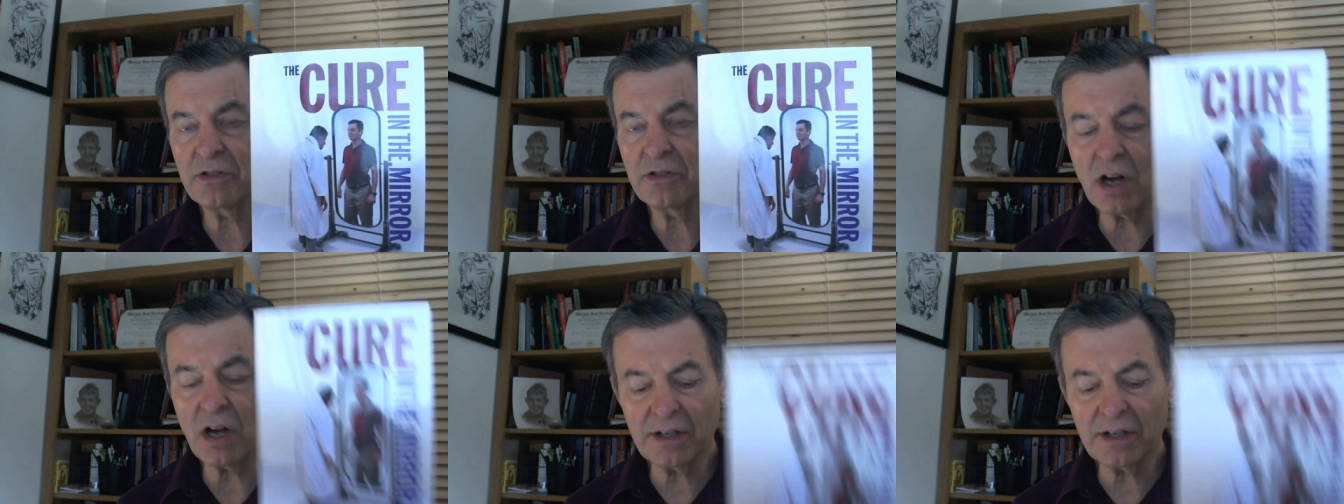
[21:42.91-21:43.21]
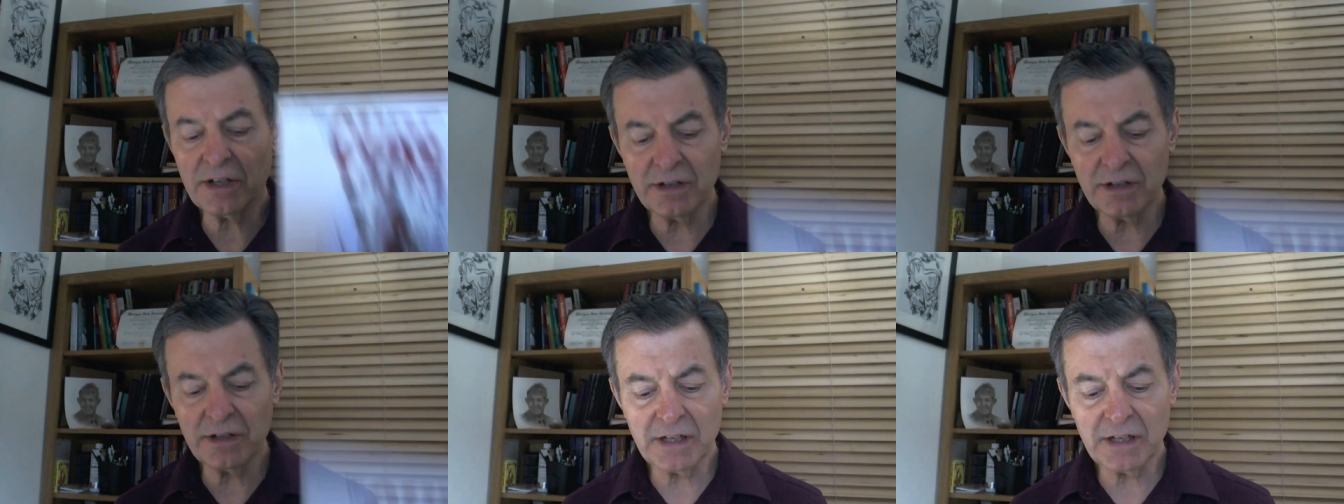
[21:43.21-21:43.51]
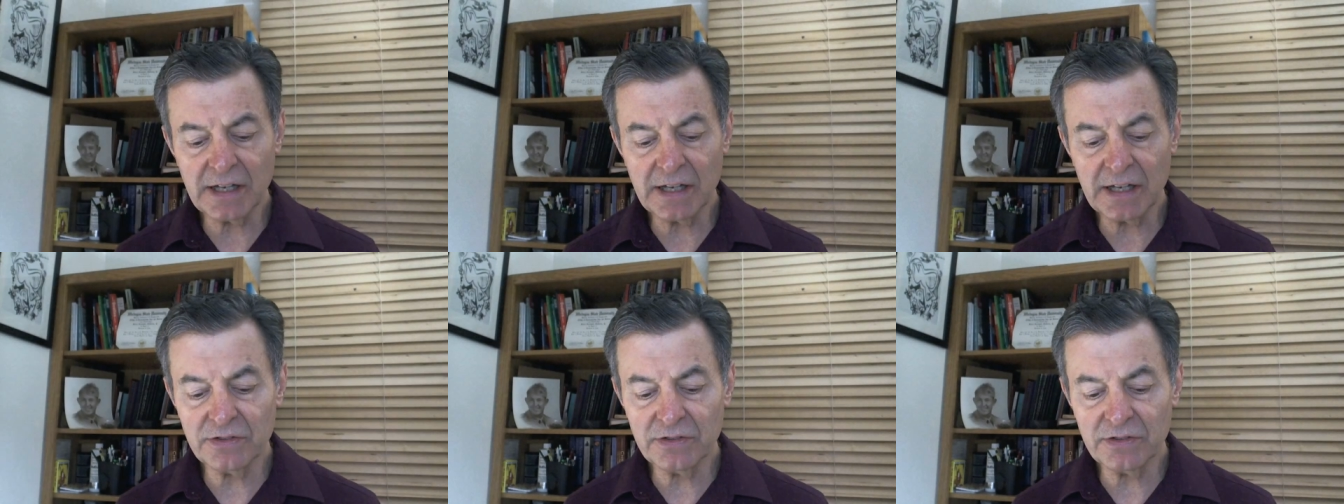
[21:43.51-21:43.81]
talk here
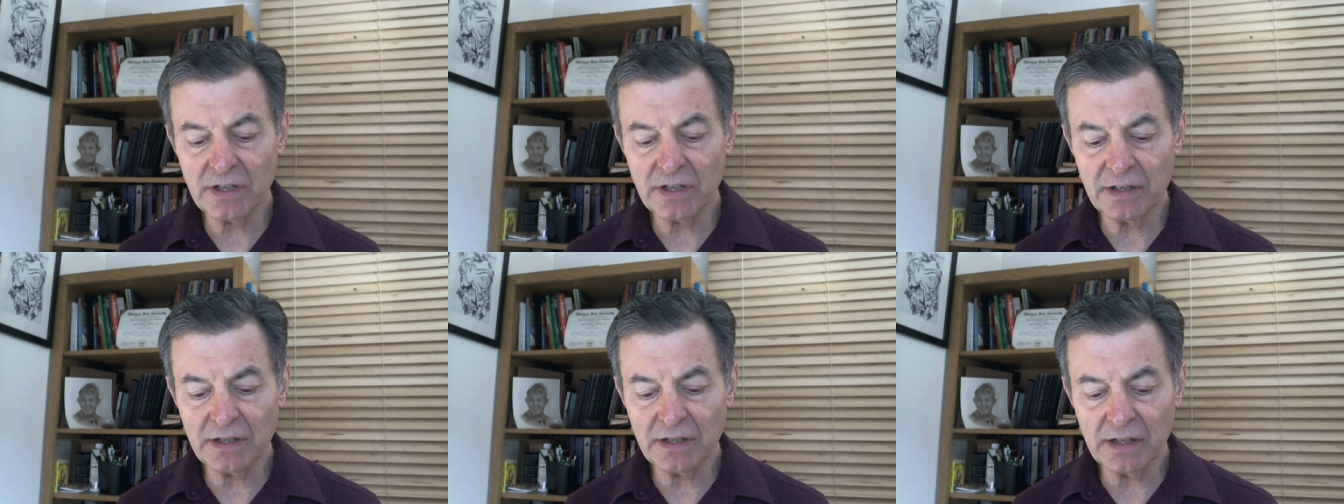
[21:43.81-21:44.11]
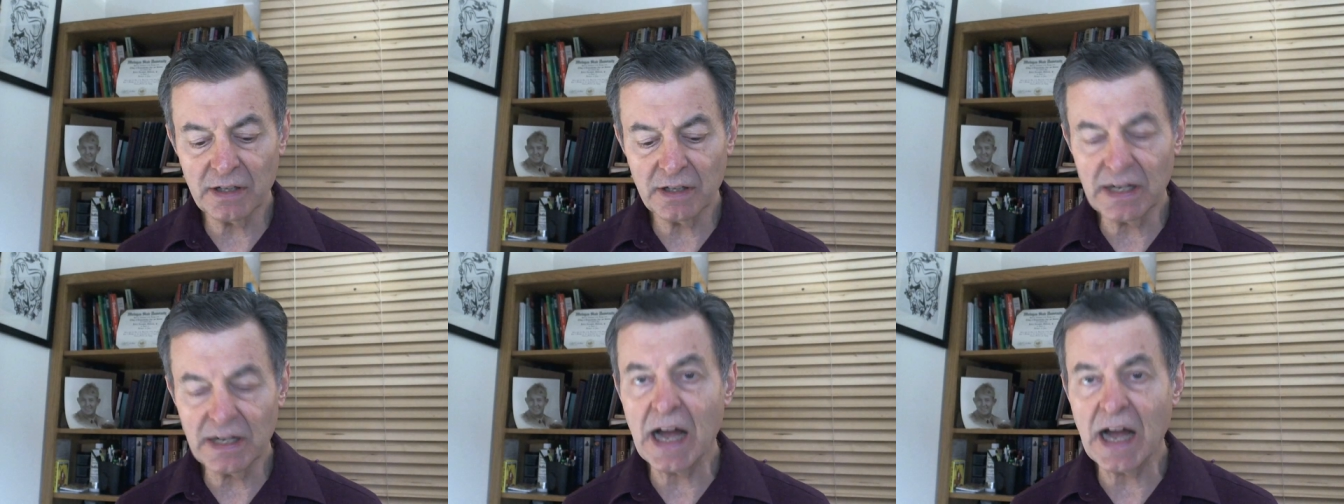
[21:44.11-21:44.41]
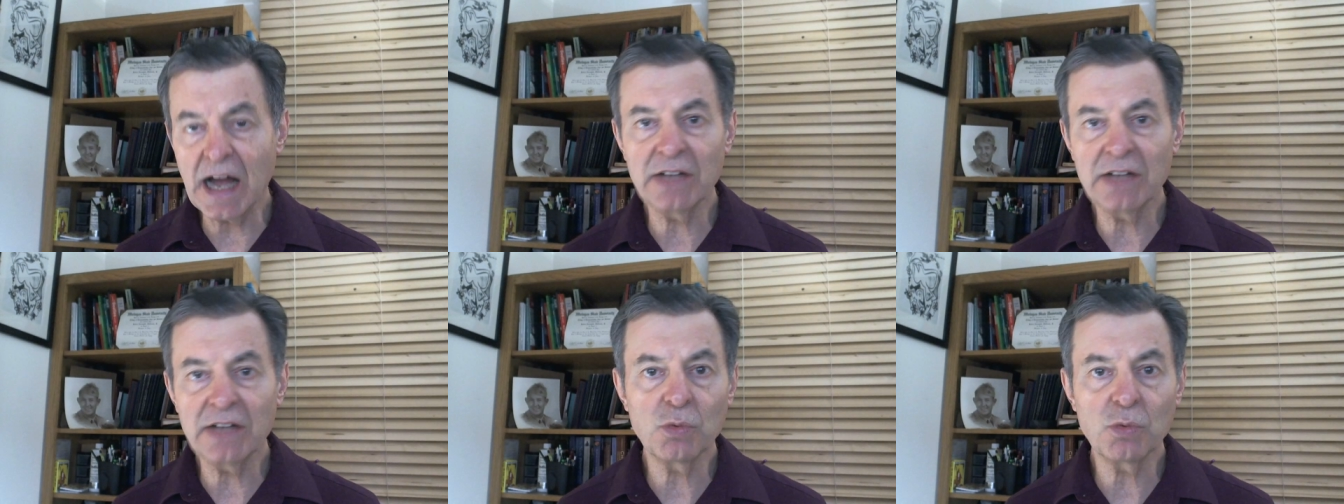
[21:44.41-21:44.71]
tonight said
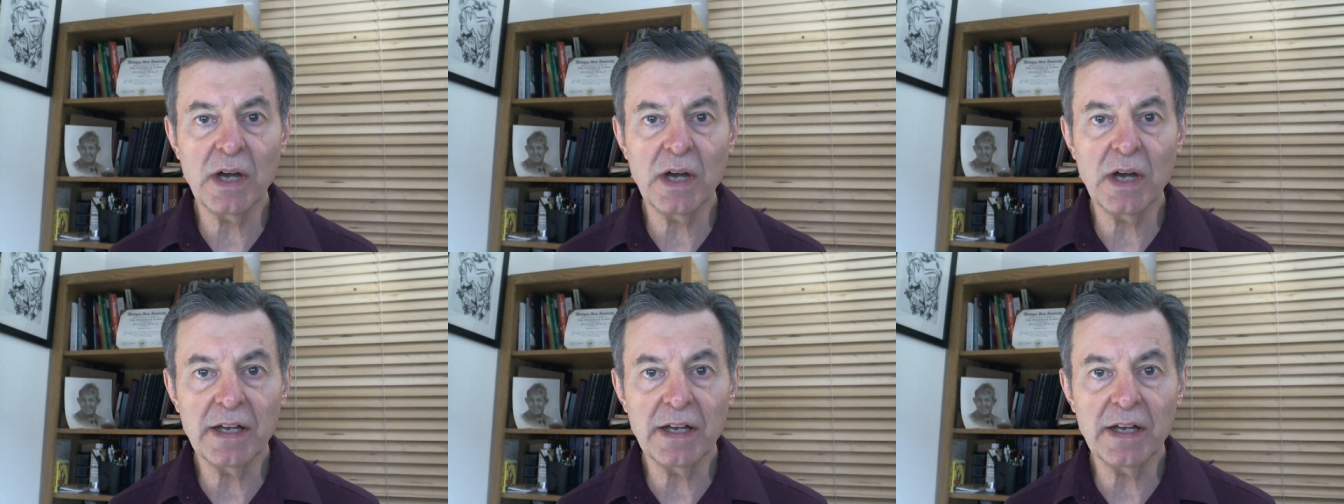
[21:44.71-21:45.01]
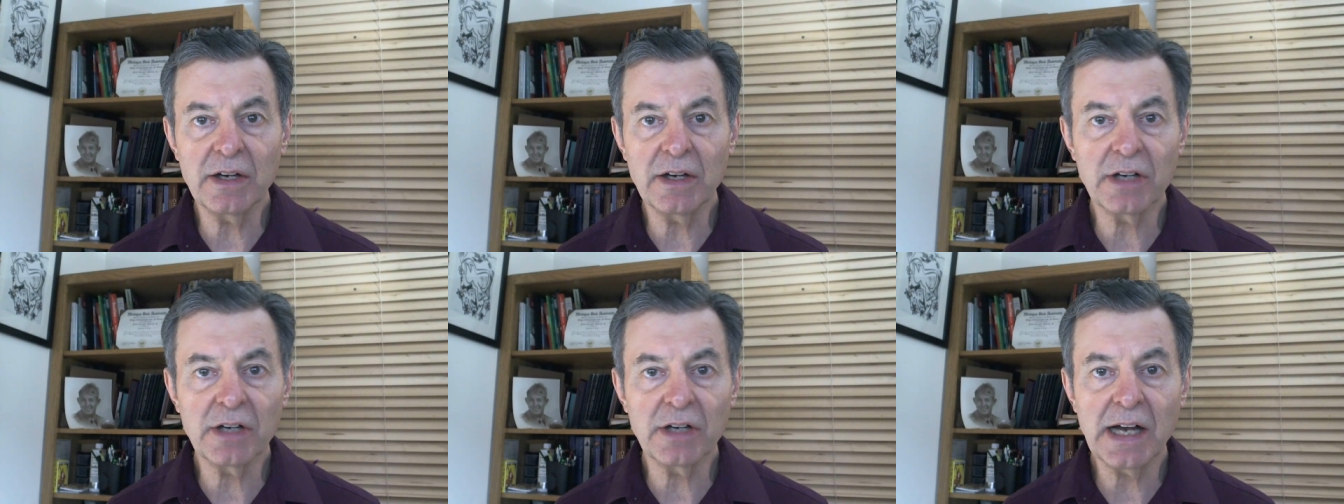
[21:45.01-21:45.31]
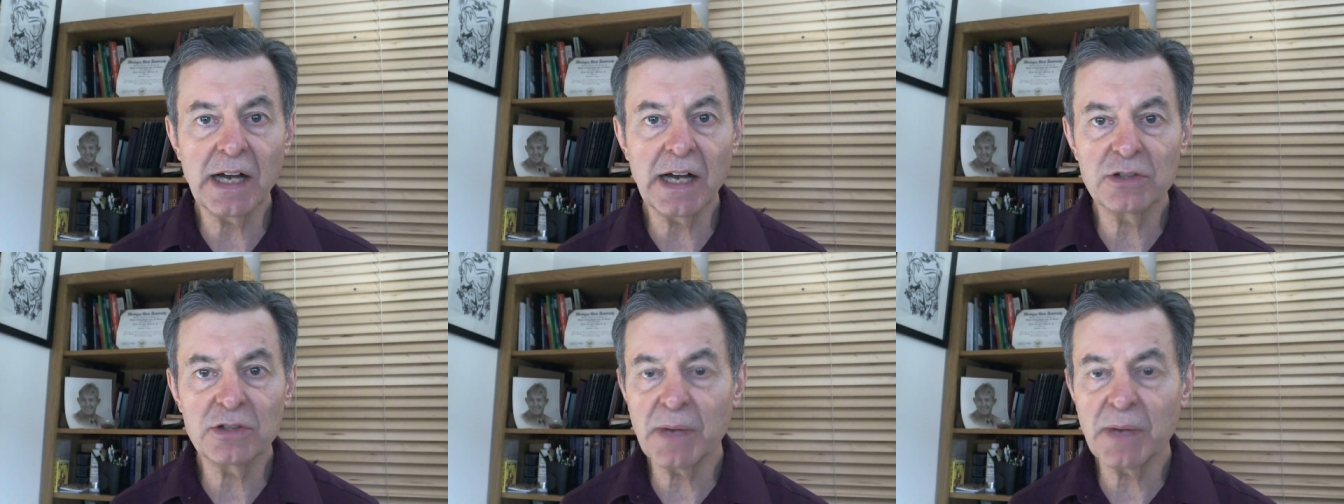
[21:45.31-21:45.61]
God's Way or
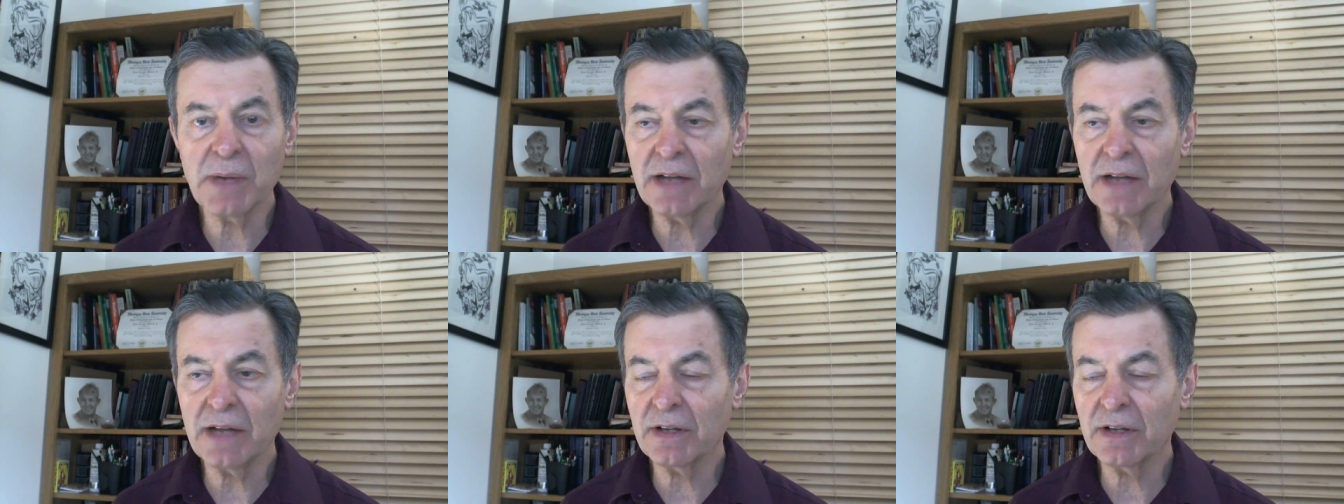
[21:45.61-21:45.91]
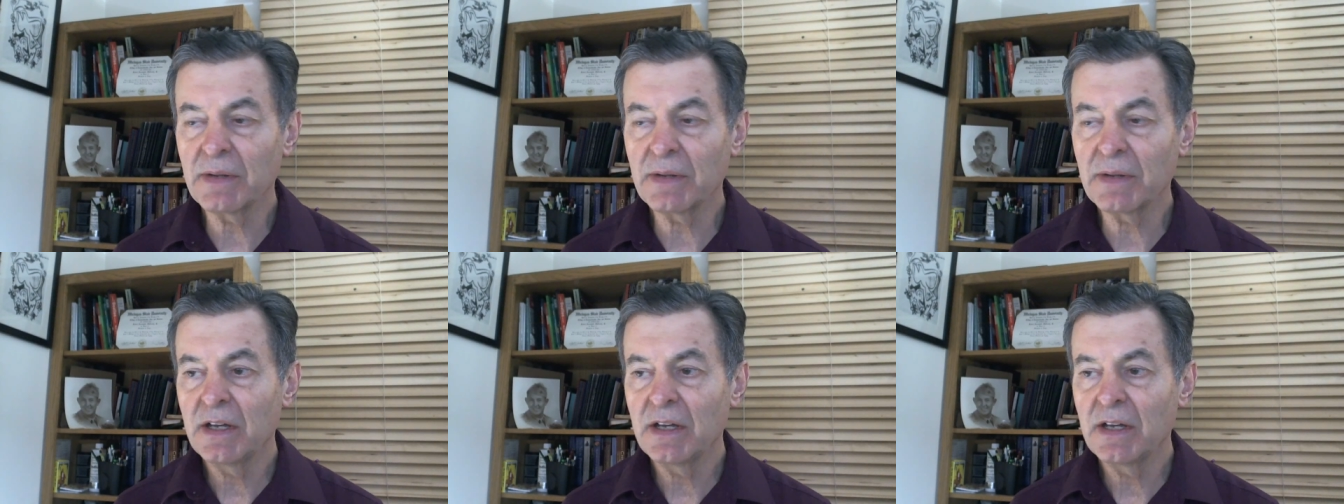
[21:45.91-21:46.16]
God's Path.